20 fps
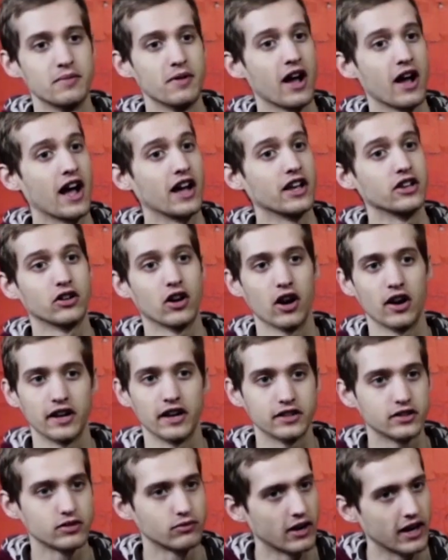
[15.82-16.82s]
about how you got
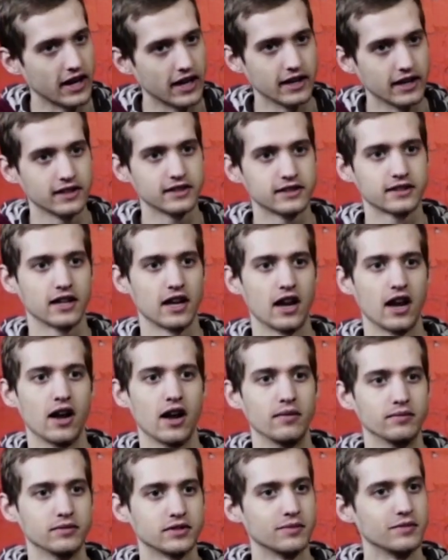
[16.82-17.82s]
into Rays,
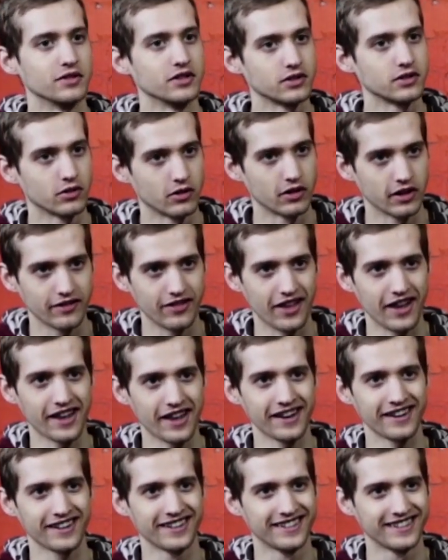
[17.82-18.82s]
the story of
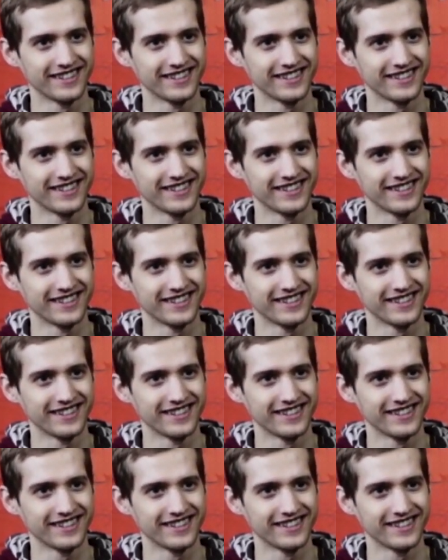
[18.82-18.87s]
that?